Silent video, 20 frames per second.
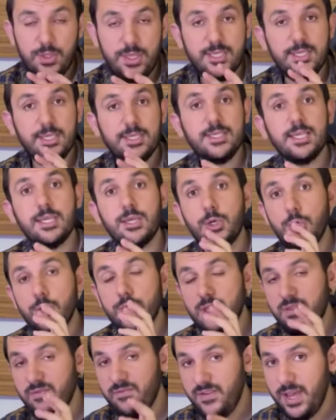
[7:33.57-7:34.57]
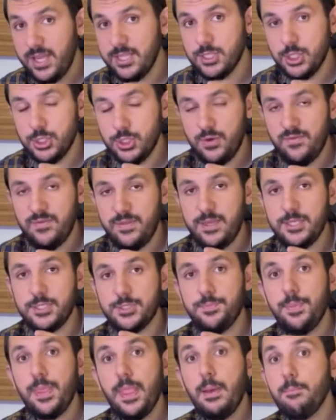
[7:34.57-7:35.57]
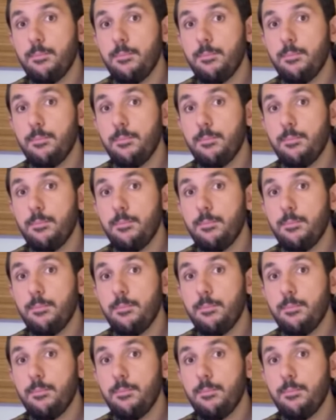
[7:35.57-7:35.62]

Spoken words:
This is a good advantage of this.